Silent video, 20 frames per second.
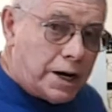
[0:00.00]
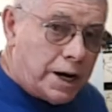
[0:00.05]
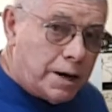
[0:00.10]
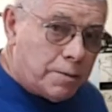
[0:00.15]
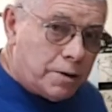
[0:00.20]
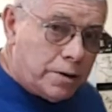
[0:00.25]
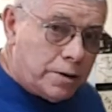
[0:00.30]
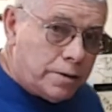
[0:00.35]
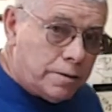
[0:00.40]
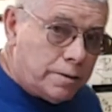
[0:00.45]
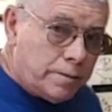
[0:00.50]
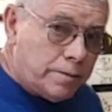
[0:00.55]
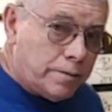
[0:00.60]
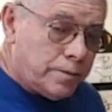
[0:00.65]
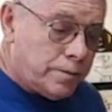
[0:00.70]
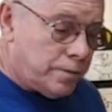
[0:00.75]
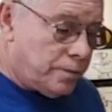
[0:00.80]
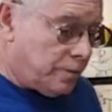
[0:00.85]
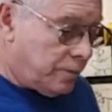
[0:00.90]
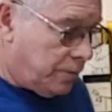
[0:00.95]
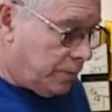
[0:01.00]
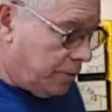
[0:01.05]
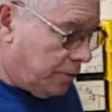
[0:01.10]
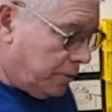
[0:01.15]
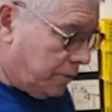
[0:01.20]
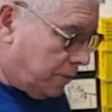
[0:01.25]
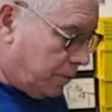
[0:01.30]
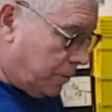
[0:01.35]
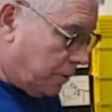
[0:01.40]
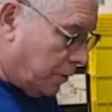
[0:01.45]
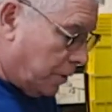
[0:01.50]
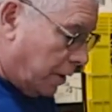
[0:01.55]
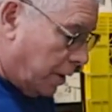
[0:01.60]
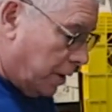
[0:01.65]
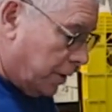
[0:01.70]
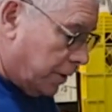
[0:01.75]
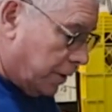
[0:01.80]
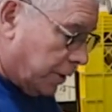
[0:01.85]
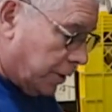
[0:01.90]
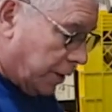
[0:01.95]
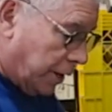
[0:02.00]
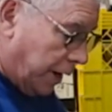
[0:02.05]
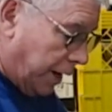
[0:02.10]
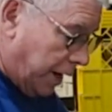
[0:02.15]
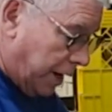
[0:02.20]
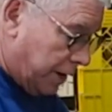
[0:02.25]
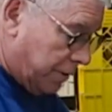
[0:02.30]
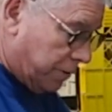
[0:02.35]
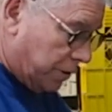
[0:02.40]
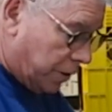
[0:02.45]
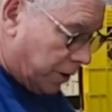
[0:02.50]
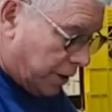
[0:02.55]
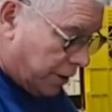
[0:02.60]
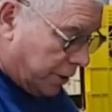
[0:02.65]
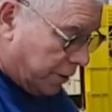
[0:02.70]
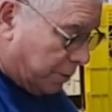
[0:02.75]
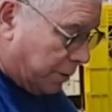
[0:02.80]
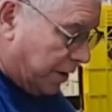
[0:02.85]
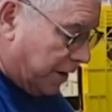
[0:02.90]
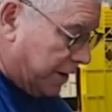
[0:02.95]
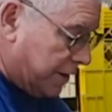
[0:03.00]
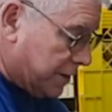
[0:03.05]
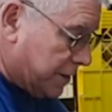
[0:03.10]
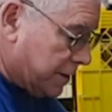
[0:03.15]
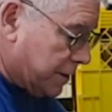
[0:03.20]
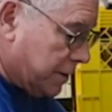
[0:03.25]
hammer on the little anvil on the vise.